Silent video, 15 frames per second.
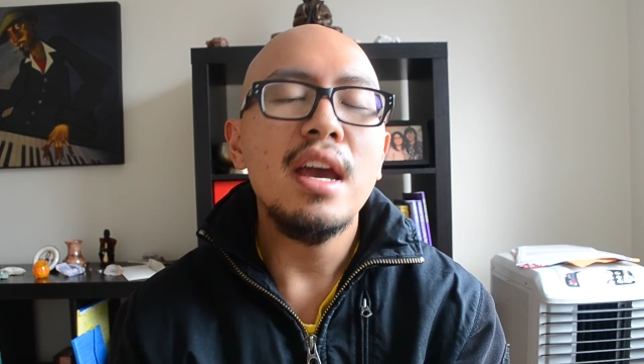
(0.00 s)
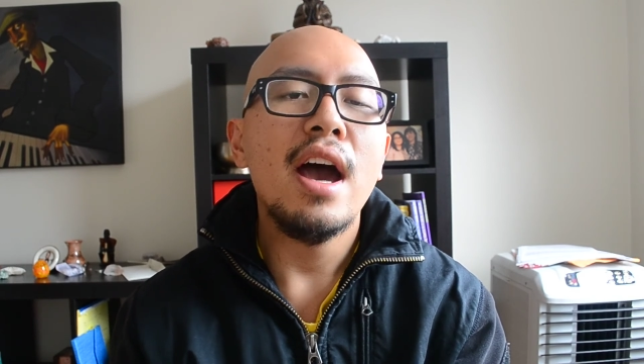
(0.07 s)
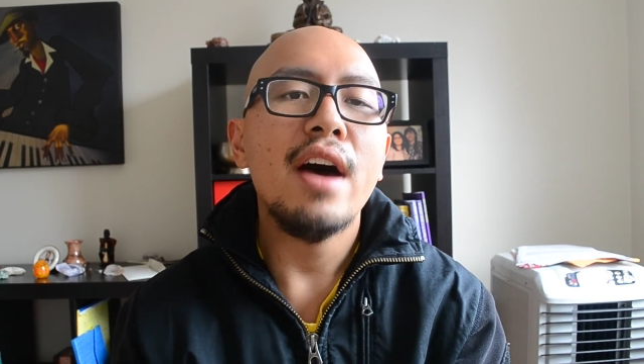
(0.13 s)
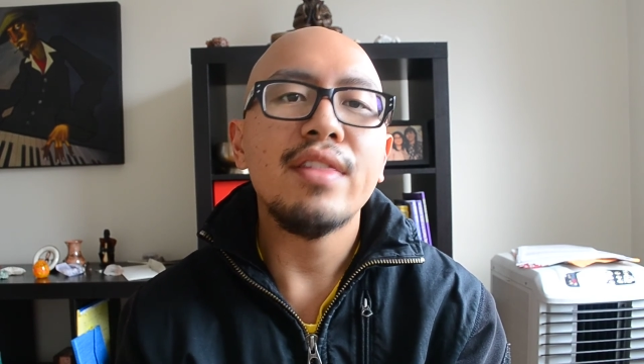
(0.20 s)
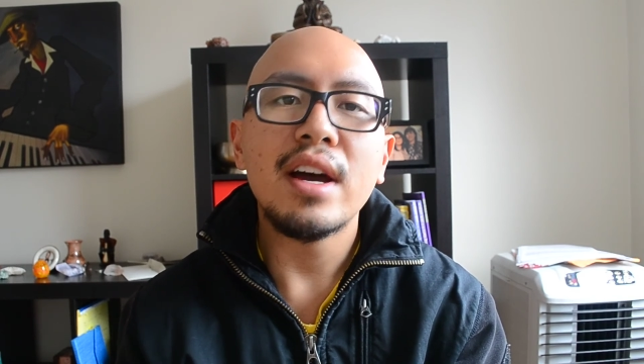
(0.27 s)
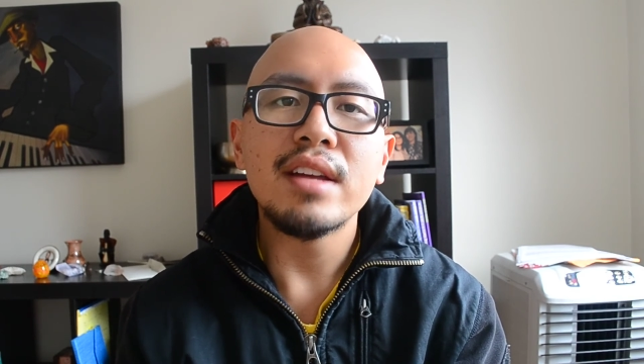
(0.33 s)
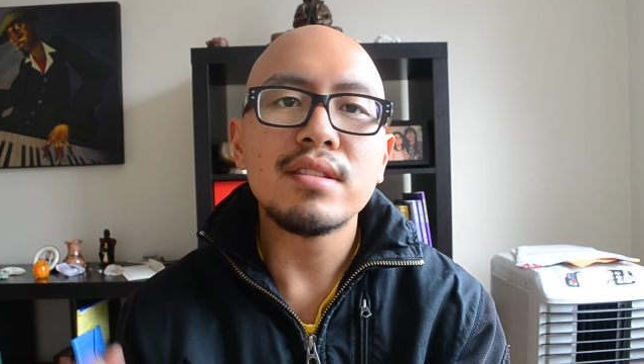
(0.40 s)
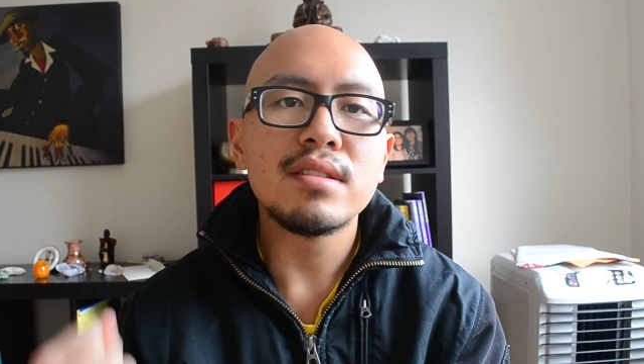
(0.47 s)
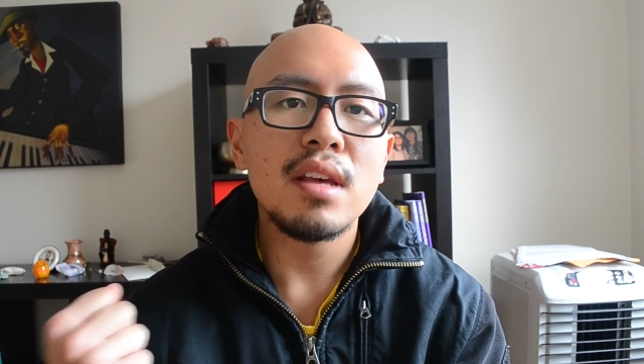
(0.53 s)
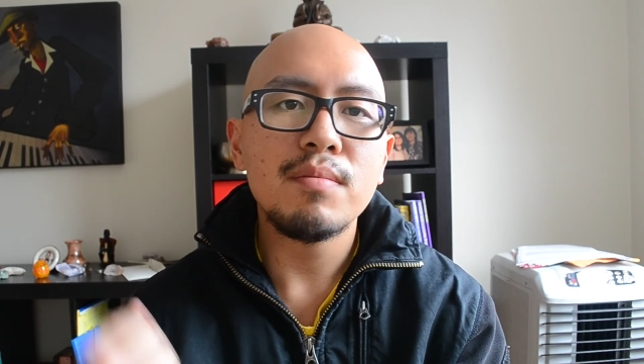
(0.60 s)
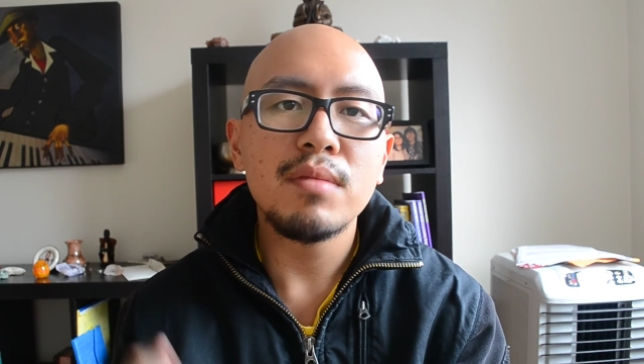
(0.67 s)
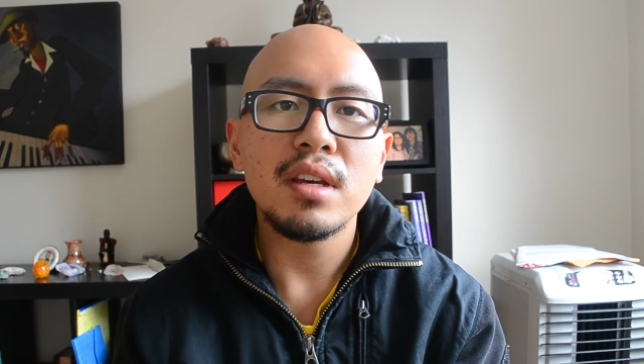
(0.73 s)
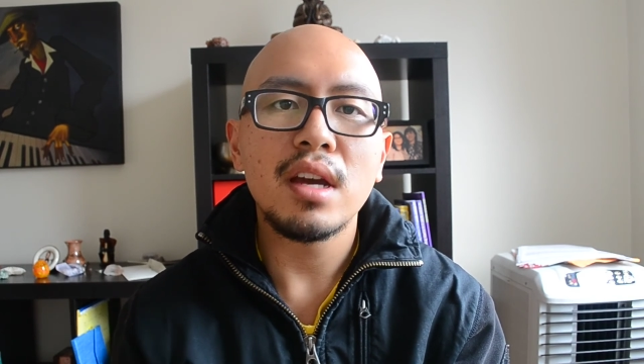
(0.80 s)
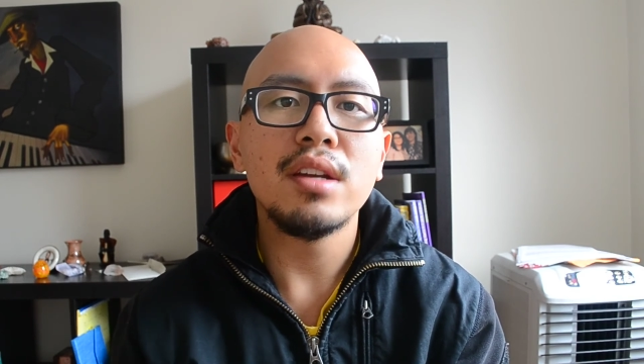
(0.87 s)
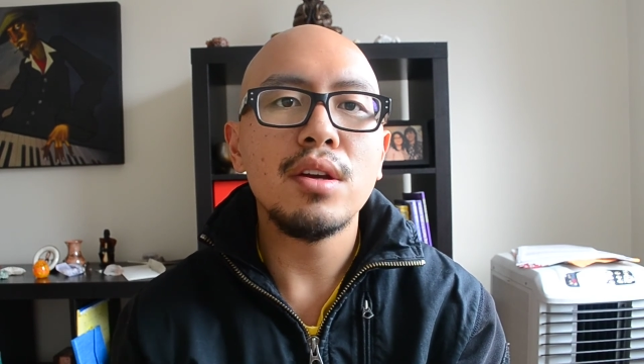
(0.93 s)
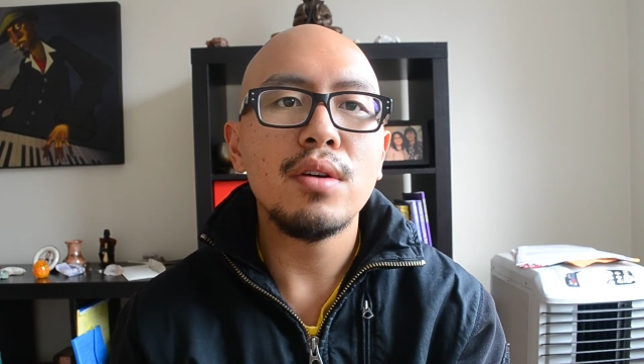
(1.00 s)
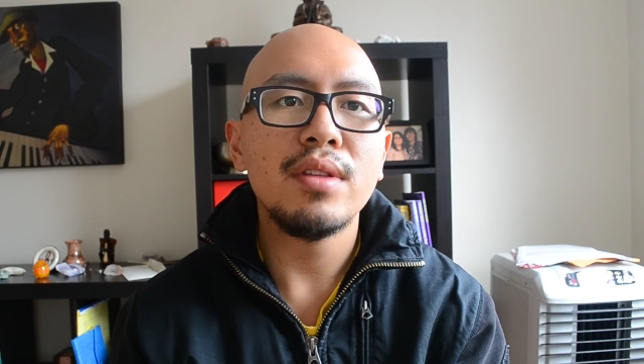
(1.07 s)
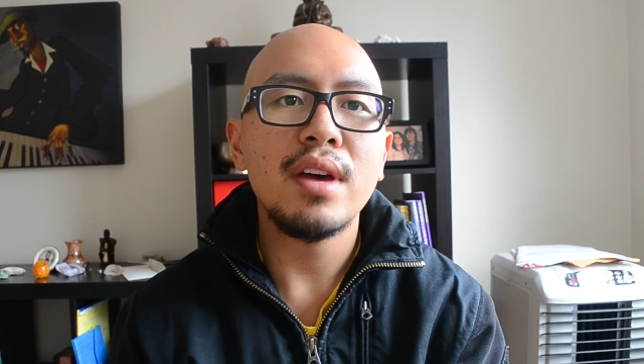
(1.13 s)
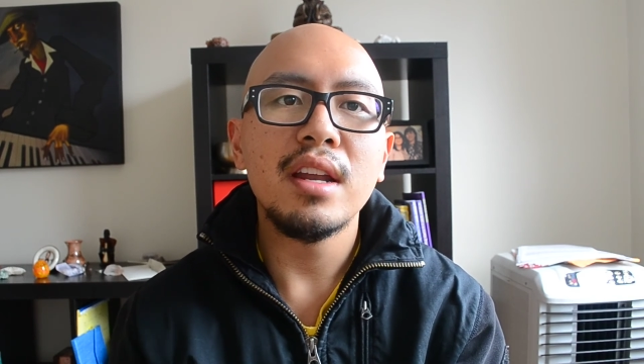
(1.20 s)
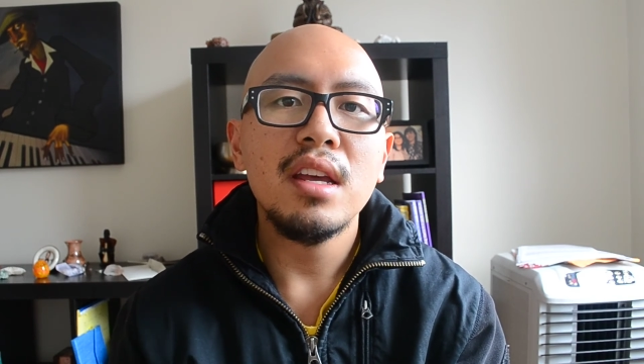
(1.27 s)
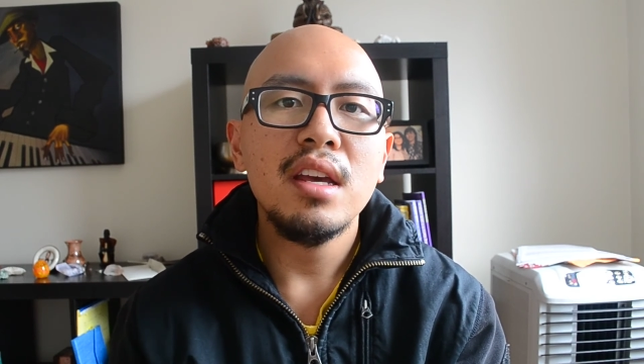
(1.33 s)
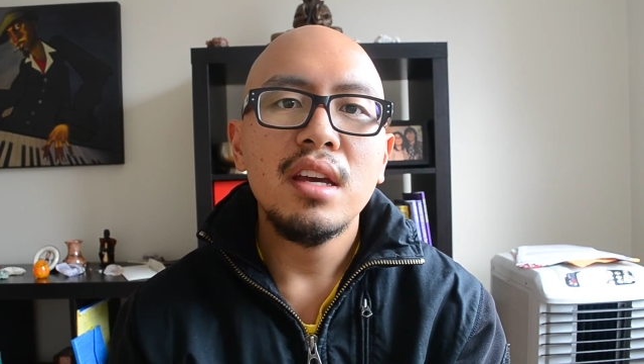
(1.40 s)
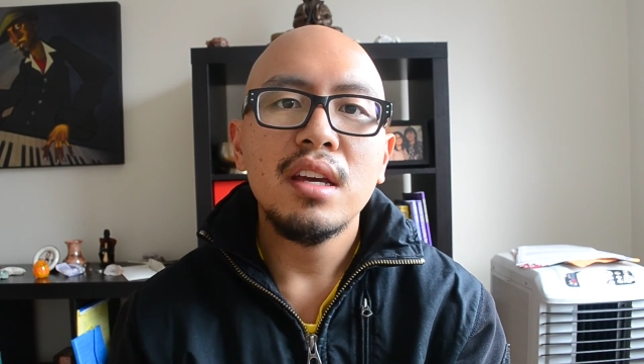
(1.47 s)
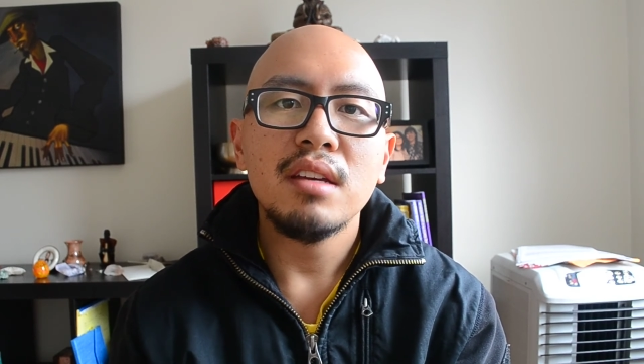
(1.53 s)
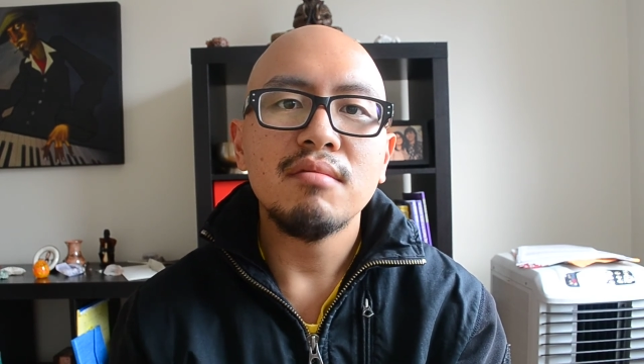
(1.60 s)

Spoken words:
And that's something I know that